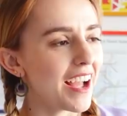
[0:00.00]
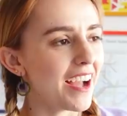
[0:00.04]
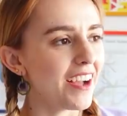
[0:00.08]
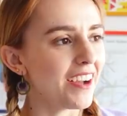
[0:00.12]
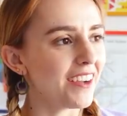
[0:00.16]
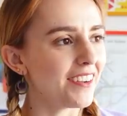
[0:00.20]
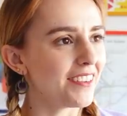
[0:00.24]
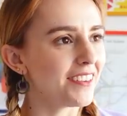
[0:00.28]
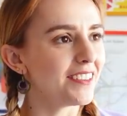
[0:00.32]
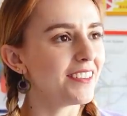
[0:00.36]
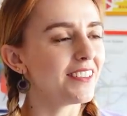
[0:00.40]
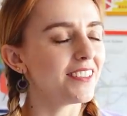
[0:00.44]

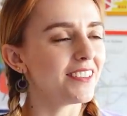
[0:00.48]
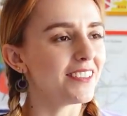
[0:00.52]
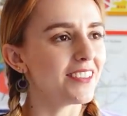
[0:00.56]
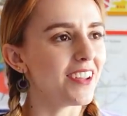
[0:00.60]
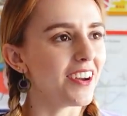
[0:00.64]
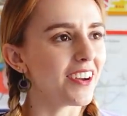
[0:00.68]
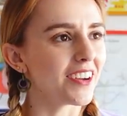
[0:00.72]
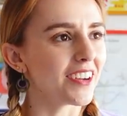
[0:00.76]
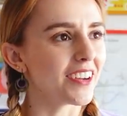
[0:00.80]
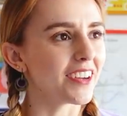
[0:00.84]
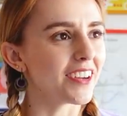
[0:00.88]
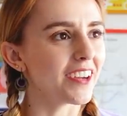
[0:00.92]
How
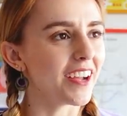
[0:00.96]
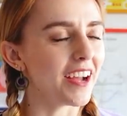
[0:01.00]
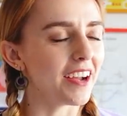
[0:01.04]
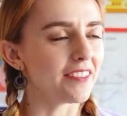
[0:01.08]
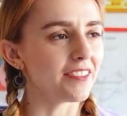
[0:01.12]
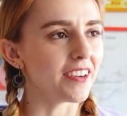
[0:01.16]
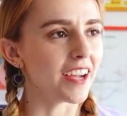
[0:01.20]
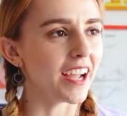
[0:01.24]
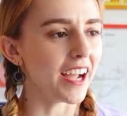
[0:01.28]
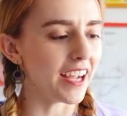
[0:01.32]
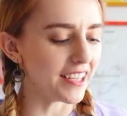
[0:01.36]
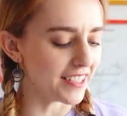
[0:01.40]
long
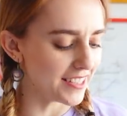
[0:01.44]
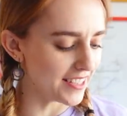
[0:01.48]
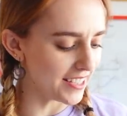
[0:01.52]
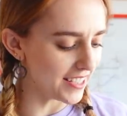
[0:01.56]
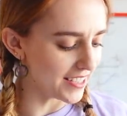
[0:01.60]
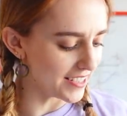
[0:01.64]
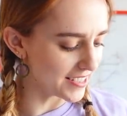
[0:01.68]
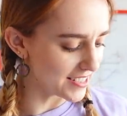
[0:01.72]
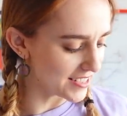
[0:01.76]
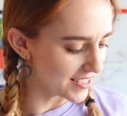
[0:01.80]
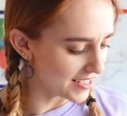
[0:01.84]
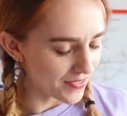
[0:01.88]
have I had
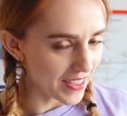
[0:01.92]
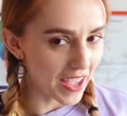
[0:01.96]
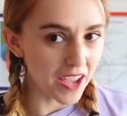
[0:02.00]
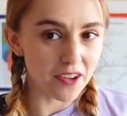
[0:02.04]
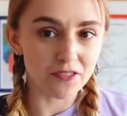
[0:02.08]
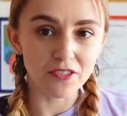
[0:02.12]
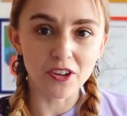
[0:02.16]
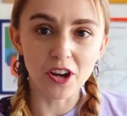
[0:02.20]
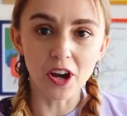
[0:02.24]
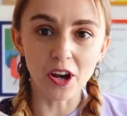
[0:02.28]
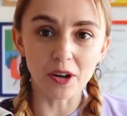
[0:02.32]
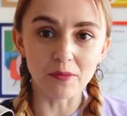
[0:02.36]
these? They
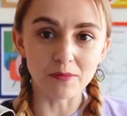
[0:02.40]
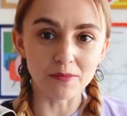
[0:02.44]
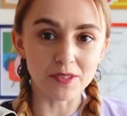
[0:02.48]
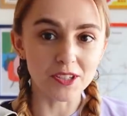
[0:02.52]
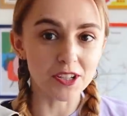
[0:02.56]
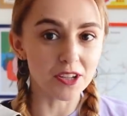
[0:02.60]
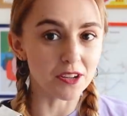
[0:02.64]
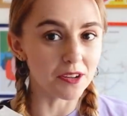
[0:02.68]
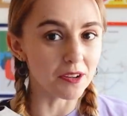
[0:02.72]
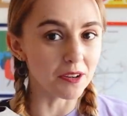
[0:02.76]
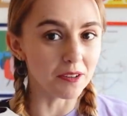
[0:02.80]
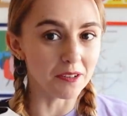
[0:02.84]
have come
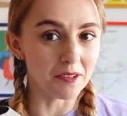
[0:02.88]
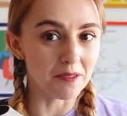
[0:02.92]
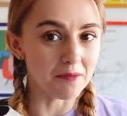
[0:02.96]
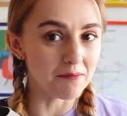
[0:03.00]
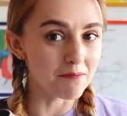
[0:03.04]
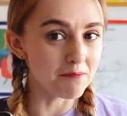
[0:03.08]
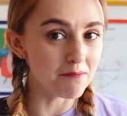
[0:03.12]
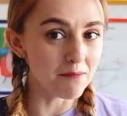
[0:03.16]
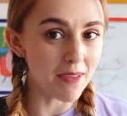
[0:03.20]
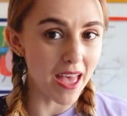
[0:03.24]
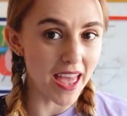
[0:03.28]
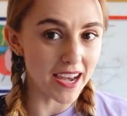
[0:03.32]
to
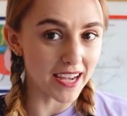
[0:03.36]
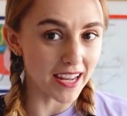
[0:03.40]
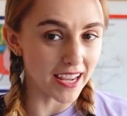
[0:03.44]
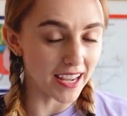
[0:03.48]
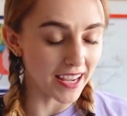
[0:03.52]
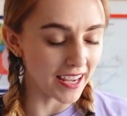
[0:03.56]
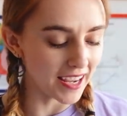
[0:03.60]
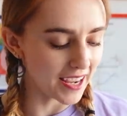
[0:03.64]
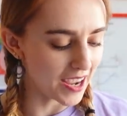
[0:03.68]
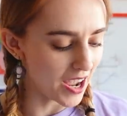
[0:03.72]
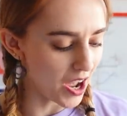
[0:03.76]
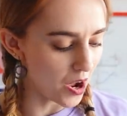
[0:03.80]

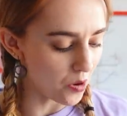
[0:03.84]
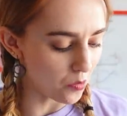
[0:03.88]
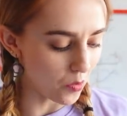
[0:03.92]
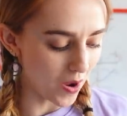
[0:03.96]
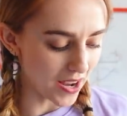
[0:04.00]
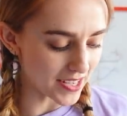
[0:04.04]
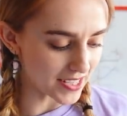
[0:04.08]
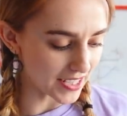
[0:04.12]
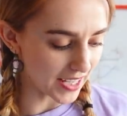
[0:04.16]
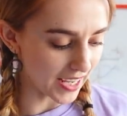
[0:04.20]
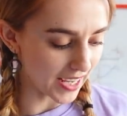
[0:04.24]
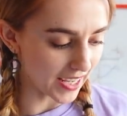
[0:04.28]
many a
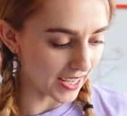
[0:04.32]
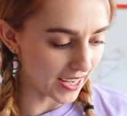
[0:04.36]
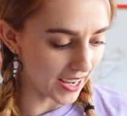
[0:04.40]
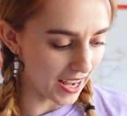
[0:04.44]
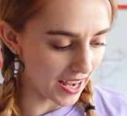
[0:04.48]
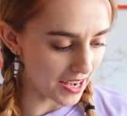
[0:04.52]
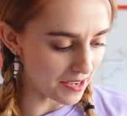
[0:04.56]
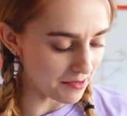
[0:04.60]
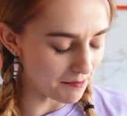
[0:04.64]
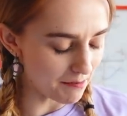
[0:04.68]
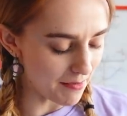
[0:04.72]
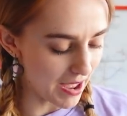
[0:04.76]
wedding
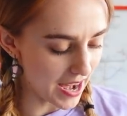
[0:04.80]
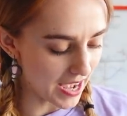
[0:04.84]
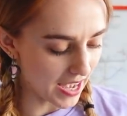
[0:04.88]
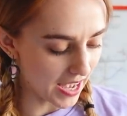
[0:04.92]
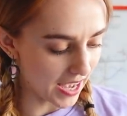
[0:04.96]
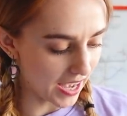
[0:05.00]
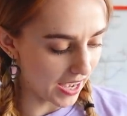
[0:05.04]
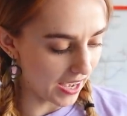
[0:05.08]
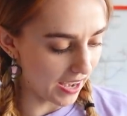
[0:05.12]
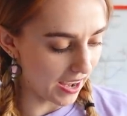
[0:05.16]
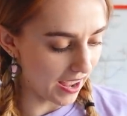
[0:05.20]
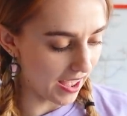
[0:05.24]
and
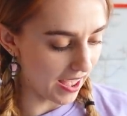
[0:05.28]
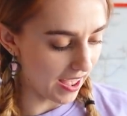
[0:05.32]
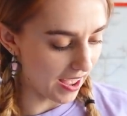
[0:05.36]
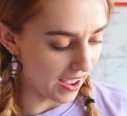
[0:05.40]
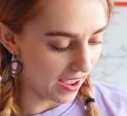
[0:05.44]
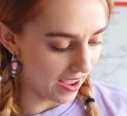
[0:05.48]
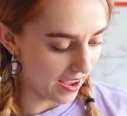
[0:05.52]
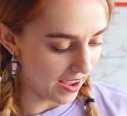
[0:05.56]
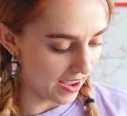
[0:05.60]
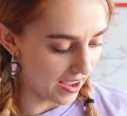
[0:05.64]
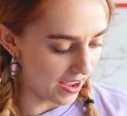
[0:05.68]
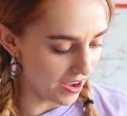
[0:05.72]
many
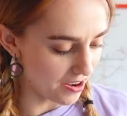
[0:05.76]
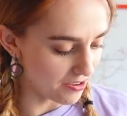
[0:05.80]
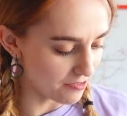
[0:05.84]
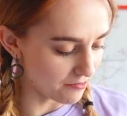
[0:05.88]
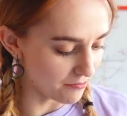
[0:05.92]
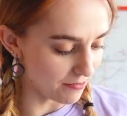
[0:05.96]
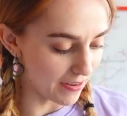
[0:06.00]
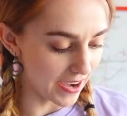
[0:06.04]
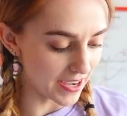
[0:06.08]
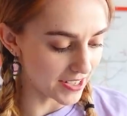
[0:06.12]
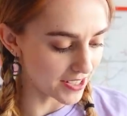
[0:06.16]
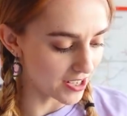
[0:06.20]
a
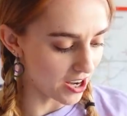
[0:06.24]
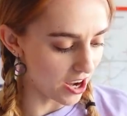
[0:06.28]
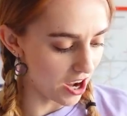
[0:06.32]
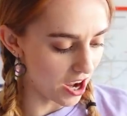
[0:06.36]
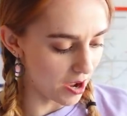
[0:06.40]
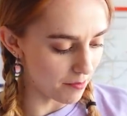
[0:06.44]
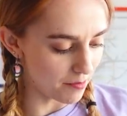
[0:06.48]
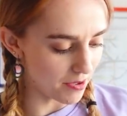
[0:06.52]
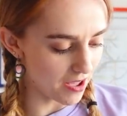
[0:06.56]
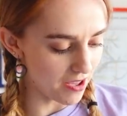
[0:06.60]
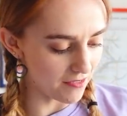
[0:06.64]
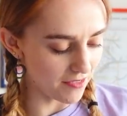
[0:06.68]
red
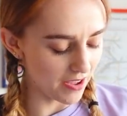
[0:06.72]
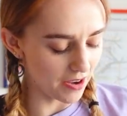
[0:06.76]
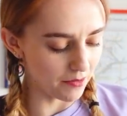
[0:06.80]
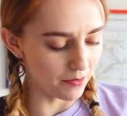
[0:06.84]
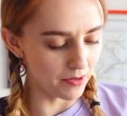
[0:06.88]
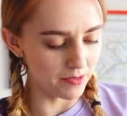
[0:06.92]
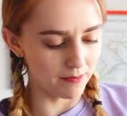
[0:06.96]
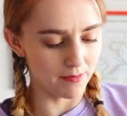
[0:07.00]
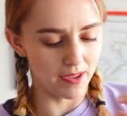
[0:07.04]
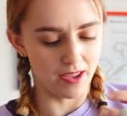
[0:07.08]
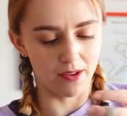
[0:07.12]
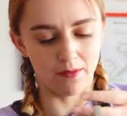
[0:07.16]
carpet event
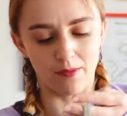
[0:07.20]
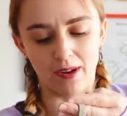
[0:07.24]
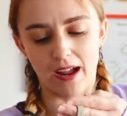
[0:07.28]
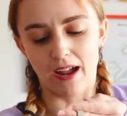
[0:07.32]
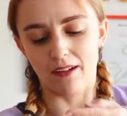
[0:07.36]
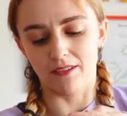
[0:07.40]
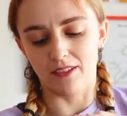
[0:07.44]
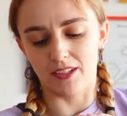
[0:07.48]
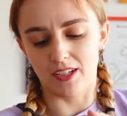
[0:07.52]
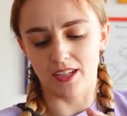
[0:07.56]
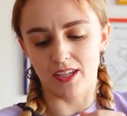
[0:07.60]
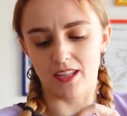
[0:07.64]
with me.
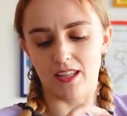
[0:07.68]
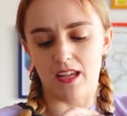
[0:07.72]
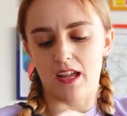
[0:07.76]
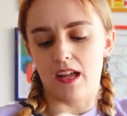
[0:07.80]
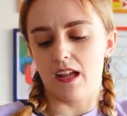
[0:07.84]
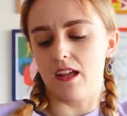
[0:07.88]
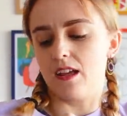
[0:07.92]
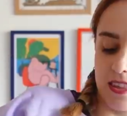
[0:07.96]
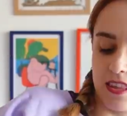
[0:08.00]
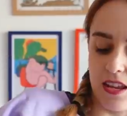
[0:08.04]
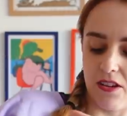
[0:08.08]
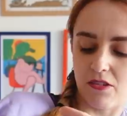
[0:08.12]
Wow, look at
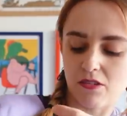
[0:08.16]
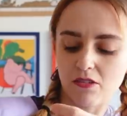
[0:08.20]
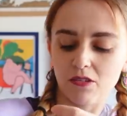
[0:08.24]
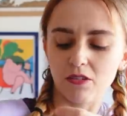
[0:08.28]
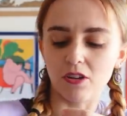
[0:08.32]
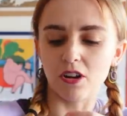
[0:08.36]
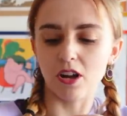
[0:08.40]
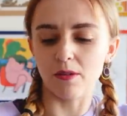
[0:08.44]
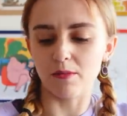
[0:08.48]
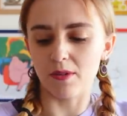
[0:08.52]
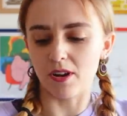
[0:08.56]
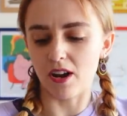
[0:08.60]
that. They're all
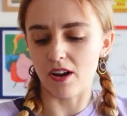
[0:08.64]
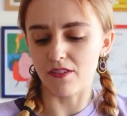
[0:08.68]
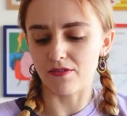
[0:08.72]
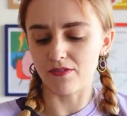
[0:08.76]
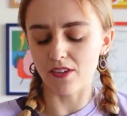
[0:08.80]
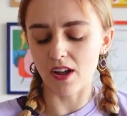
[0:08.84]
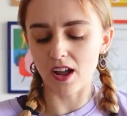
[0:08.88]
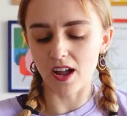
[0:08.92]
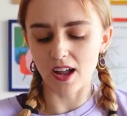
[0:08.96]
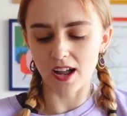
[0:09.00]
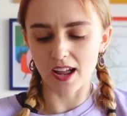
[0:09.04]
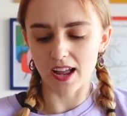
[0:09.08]
coming
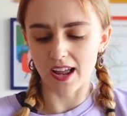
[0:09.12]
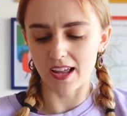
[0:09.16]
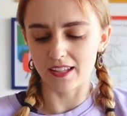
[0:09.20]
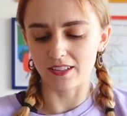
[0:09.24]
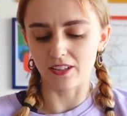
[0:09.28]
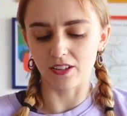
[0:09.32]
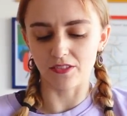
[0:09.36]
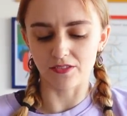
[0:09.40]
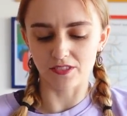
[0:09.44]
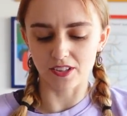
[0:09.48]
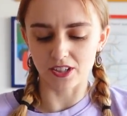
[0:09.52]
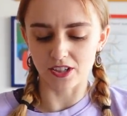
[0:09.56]
off. I
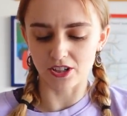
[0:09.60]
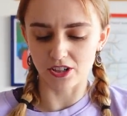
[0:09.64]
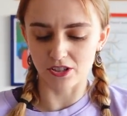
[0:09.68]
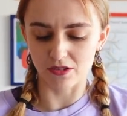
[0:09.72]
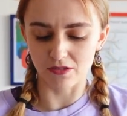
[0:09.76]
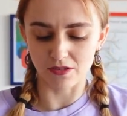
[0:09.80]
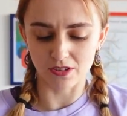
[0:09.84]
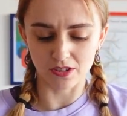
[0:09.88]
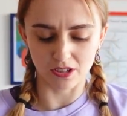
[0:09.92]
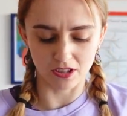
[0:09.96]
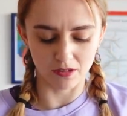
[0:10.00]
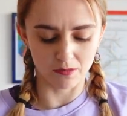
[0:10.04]
love these
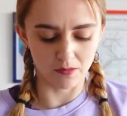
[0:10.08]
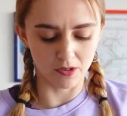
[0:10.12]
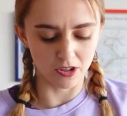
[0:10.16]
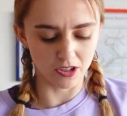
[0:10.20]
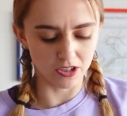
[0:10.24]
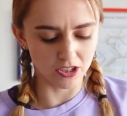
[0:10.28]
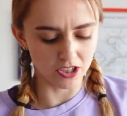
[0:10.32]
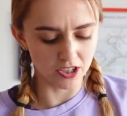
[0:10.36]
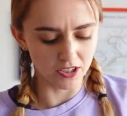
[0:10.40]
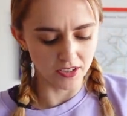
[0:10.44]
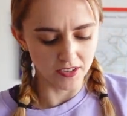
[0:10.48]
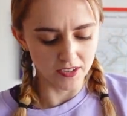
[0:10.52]
shoes so
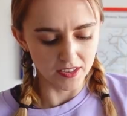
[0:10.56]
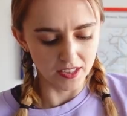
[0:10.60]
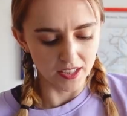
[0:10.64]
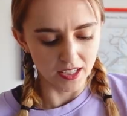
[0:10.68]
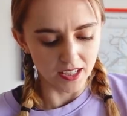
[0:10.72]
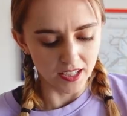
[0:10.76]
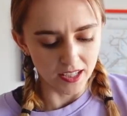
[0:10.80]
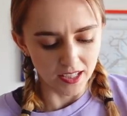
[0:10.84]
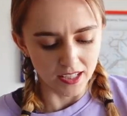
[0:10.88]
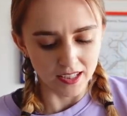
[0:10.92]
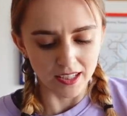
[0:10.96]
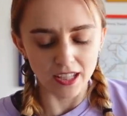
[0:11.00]
much.
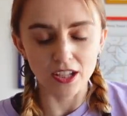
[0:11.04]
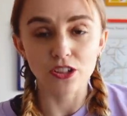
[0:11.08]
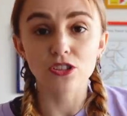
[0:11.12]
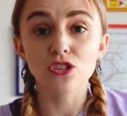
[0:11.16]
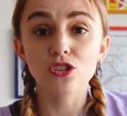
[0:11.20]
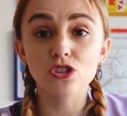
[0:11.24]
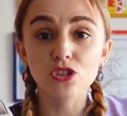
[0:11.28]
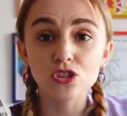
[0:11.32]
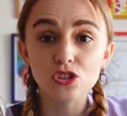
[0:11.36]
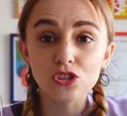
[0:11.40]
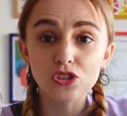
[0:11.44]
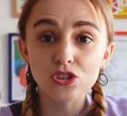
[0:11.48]
They are
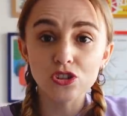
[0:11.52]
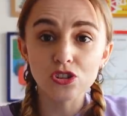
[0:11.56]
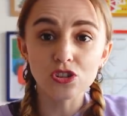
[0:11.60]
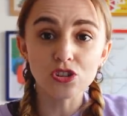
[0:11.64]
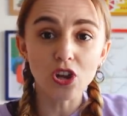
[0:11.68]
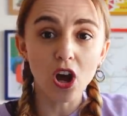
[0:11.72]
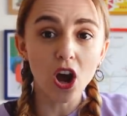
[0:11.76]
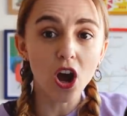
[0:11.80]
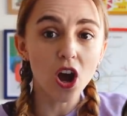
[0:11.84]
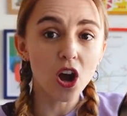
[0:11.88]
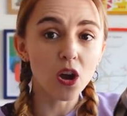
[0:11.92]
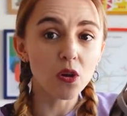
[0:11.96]

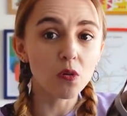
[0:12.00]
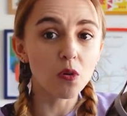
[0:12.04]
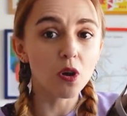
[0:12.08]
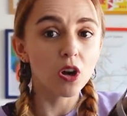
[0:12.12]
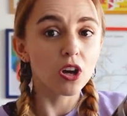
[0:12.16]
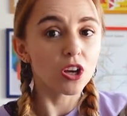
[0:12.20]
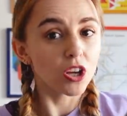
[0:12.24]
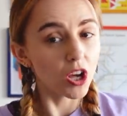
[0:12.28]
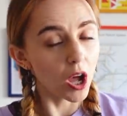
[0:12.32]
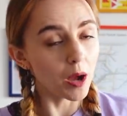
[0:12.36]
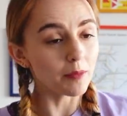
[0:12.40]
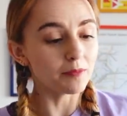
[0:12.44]
so
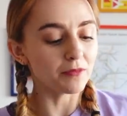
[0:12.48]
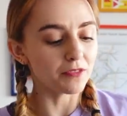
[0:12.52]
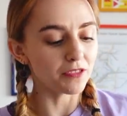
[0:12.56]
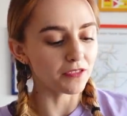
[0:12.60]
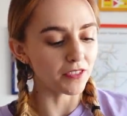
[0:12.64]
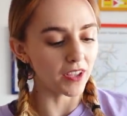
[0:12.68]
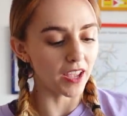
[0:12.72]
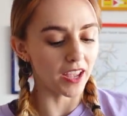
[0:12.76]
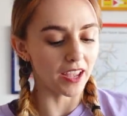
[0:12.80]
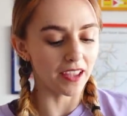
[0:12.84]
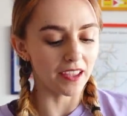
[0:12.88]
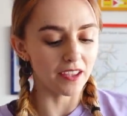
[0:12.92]

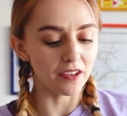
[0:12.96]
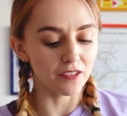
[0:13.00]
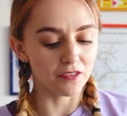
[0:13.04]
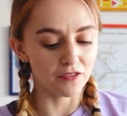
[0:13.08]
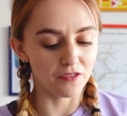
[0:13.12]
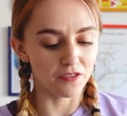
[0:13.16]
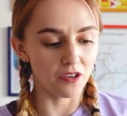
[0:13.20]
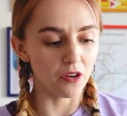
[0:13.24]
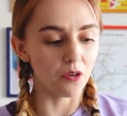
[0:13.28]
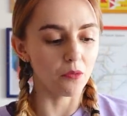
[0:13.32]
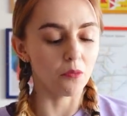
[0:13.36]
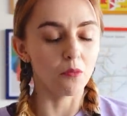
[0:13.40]
comfy
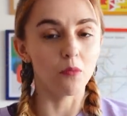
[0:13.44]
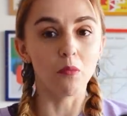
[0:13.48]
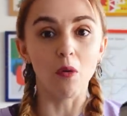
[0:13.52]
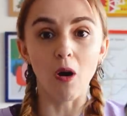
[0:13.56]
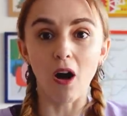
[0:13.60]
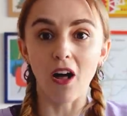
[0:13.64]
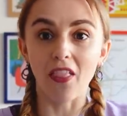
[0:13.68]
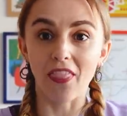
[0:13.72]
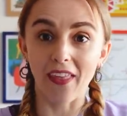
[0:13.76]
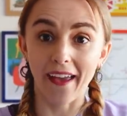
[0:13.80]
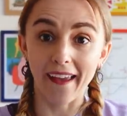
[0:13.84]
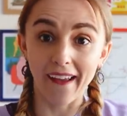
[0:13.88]
for
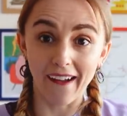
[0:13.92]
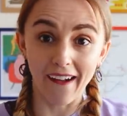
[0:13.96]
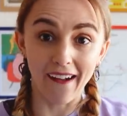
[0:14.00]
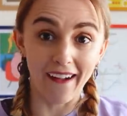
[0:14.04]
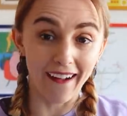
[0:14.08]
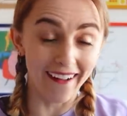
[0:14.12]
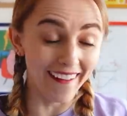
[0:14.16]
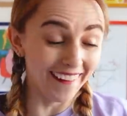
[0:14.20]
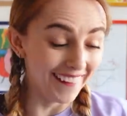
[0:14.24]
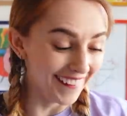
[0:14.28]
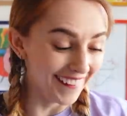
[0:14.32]
what they are.